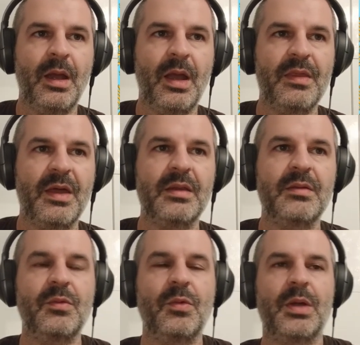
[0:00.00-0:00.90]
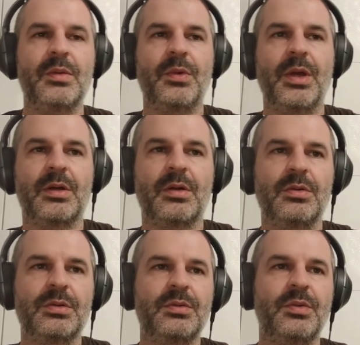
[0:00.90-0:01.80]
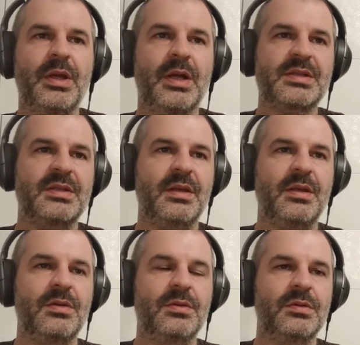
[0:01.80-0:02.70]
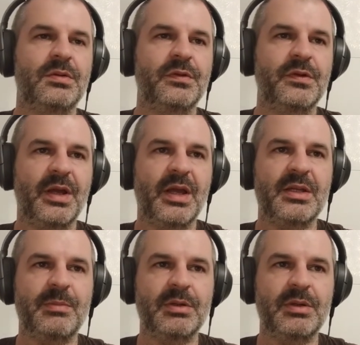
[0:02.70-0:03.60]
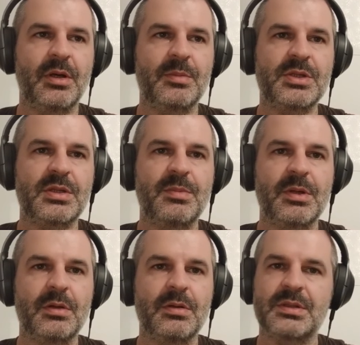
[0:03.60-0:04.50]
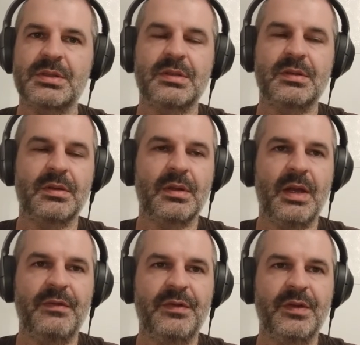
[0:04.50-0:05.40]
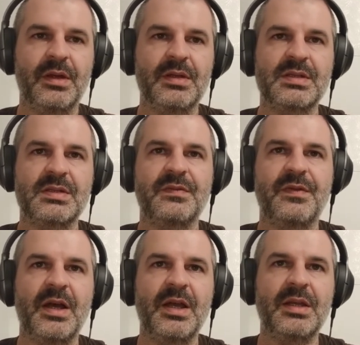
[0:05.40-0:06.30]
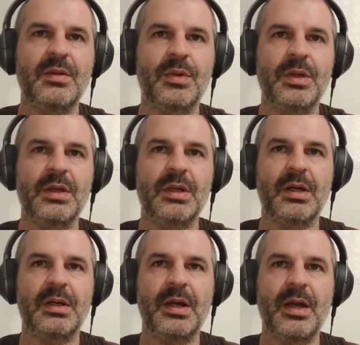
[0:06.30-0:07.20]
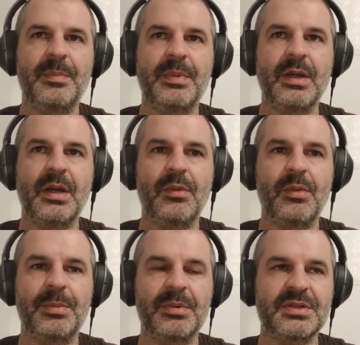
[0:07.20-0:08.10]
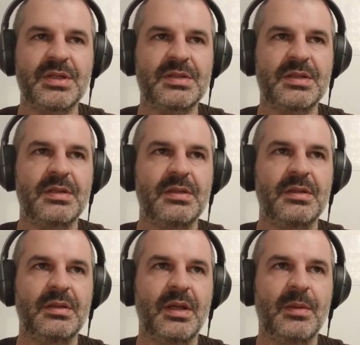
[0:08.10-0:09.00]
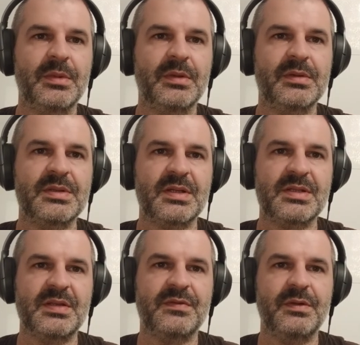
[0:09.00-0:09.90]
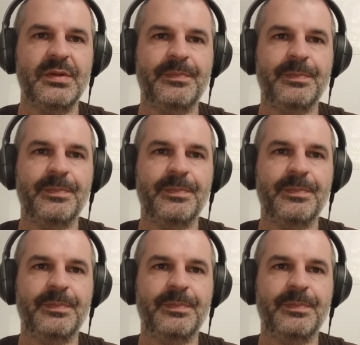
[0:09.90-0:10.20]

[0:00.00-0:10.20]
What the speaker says: And then when we are good, we ask the queue to forget about the object because everything is fine and we are happy and we processed the element successfully.